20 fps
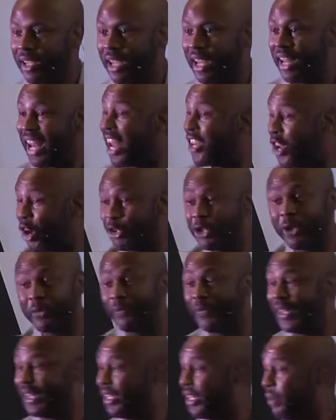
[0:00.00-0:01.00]
and I know you're
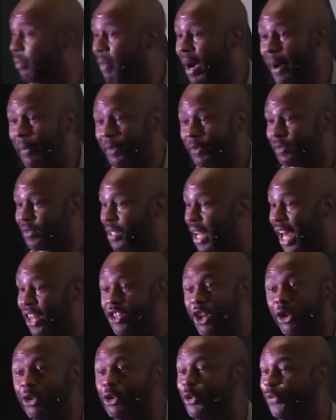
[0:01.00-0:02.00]
feeling it, Mama. I
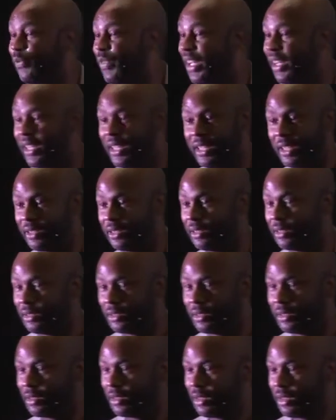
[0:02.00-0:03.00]
know you're feeling
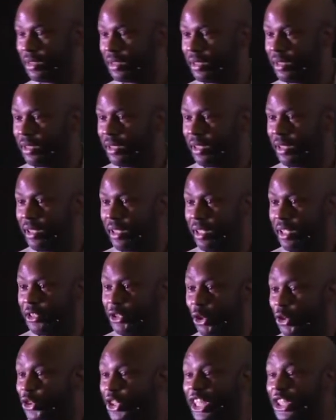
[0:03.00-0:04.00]
it.
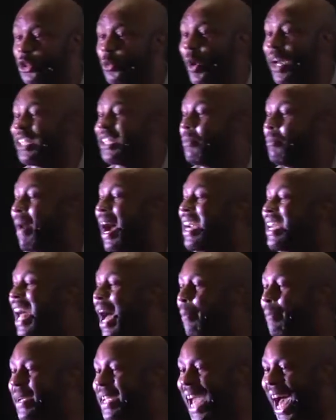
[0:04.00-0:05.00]
Your situation might
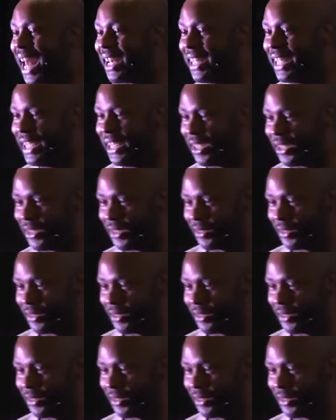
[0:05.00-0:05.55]
not be ideal,